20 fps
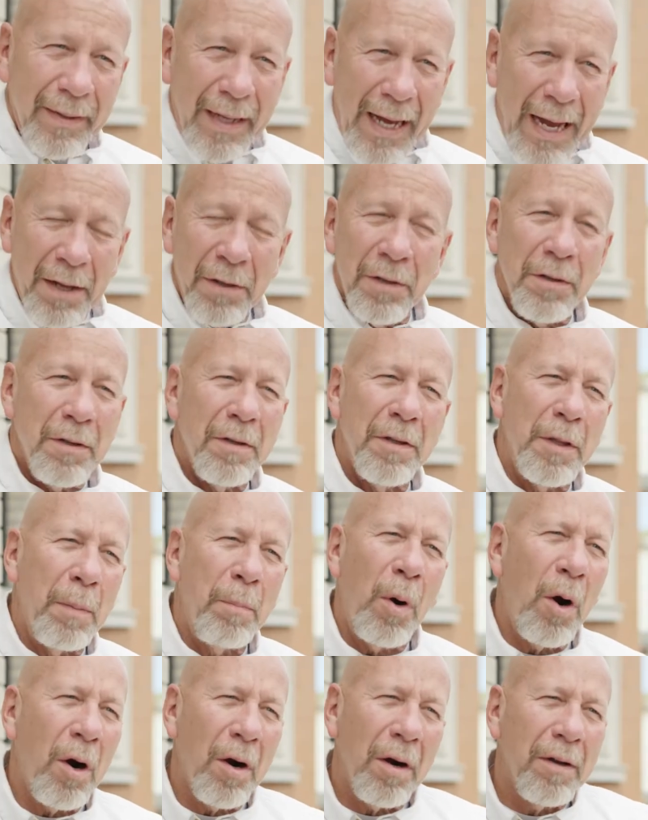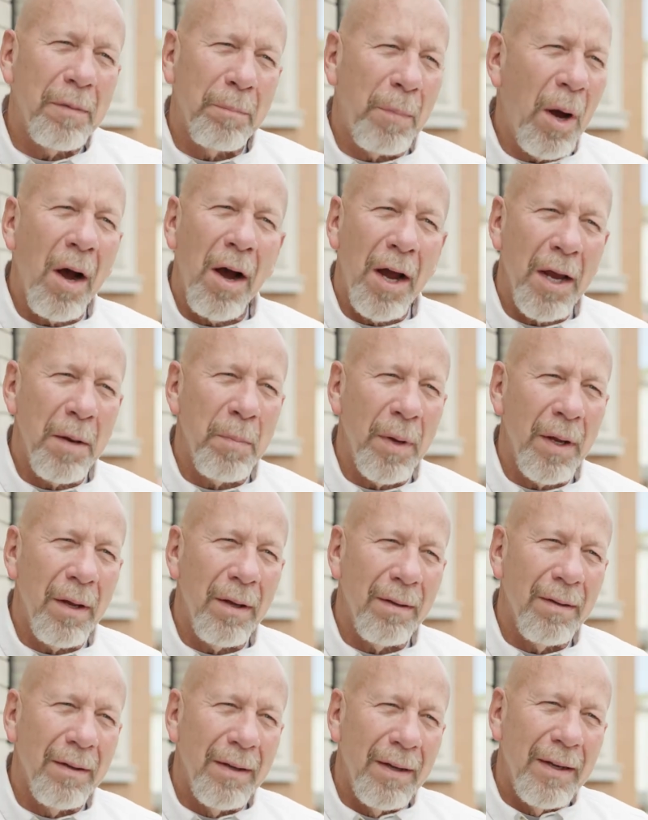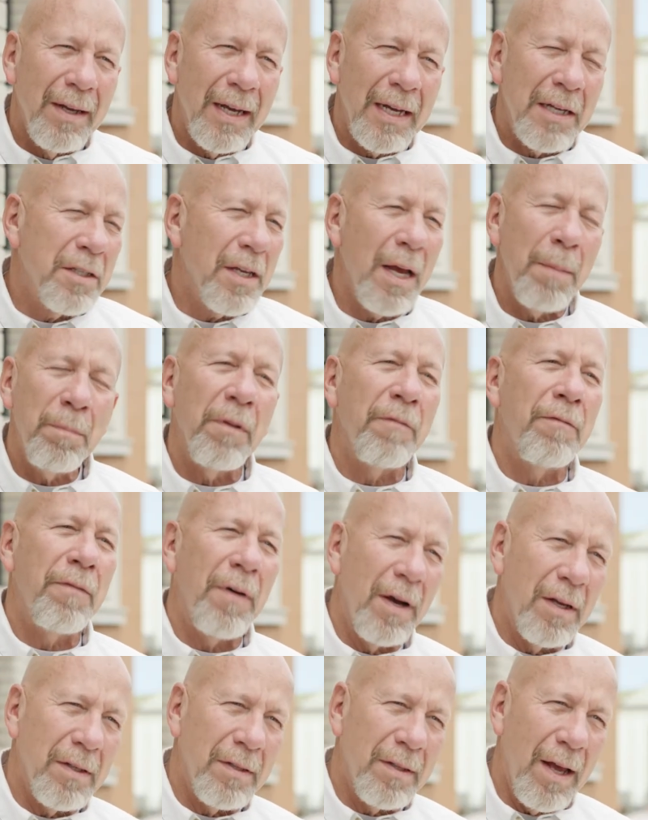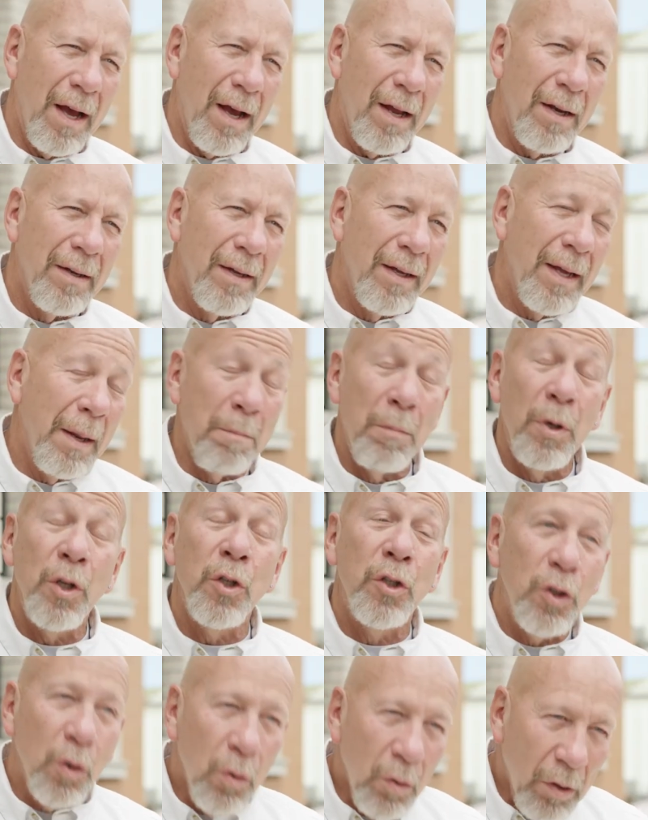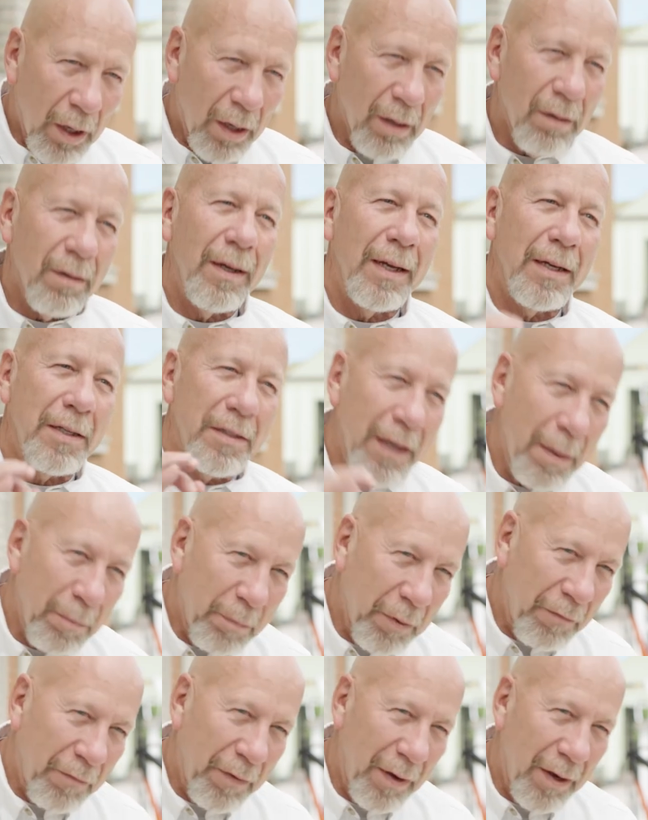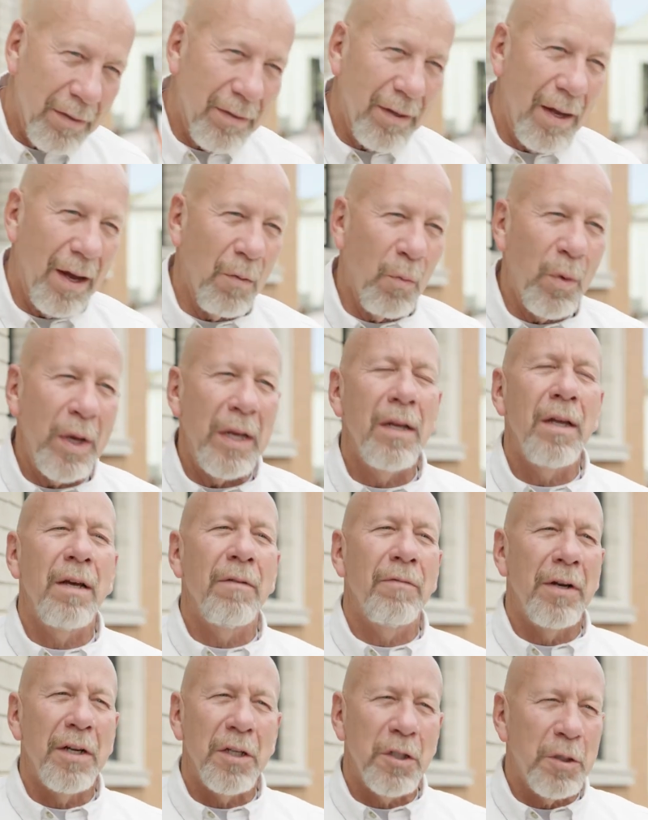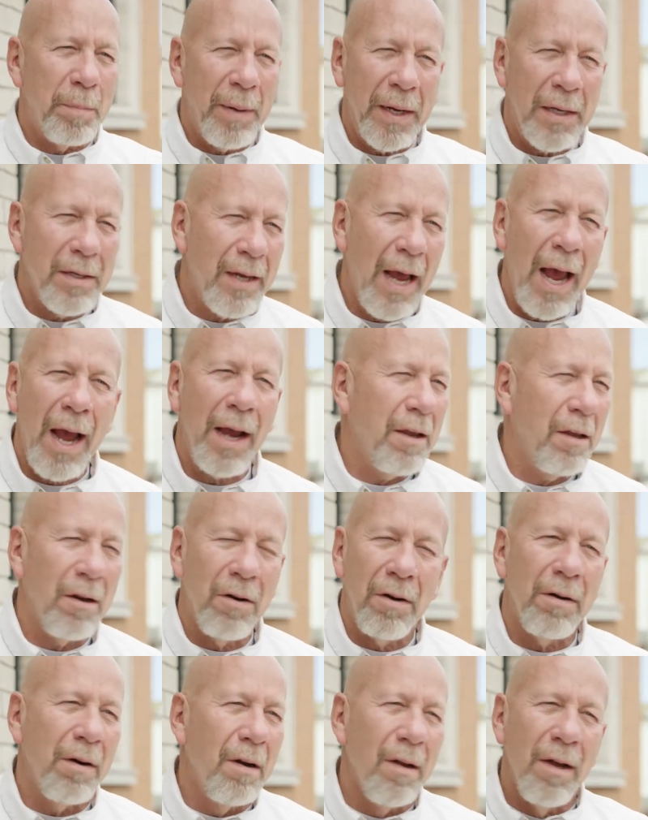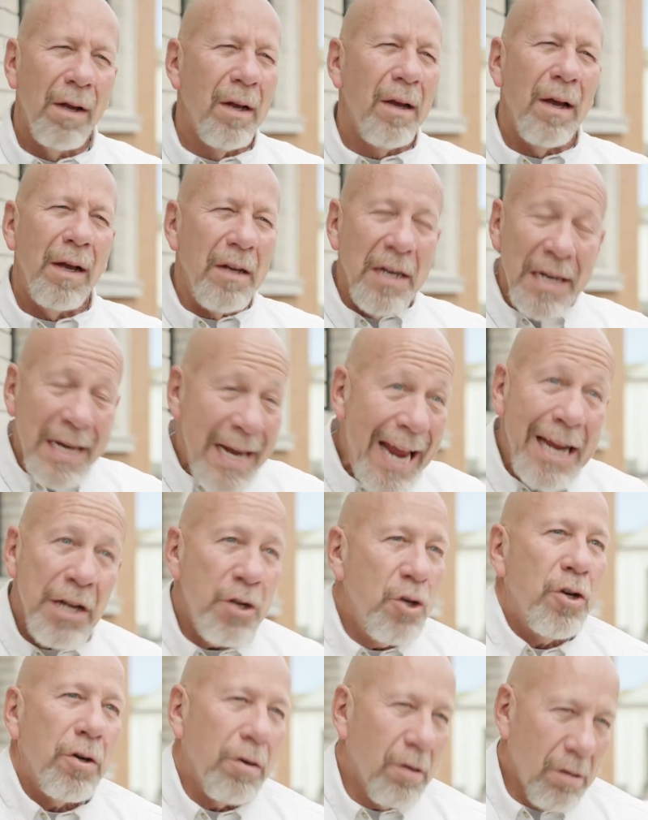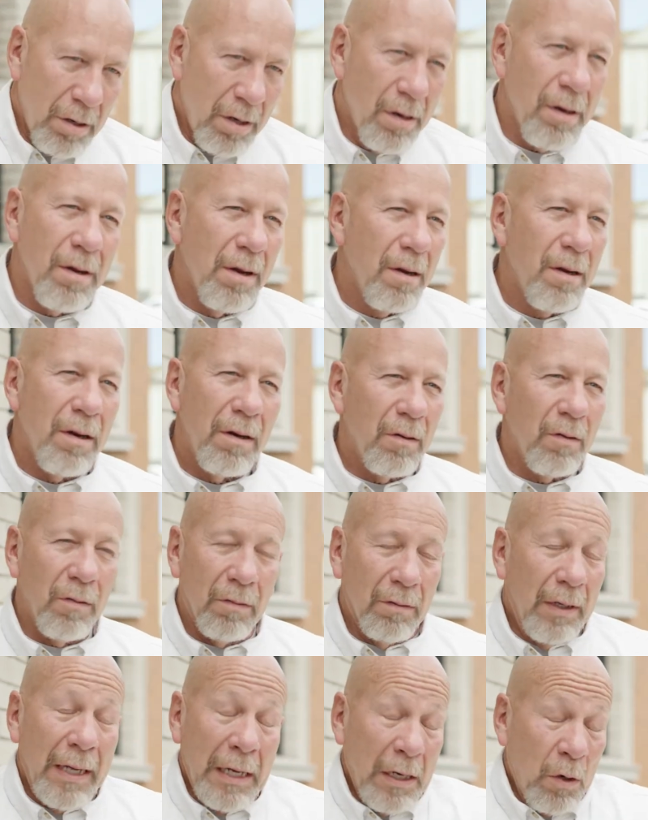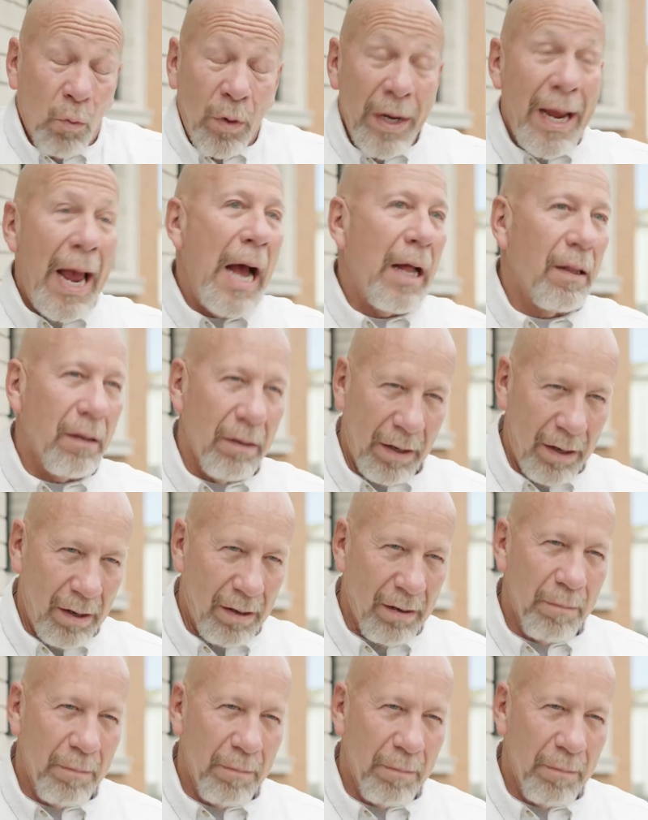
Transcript: And the park behind me exemplifies that. Missoula exemplifies that. We live in a spectacular, natured reality.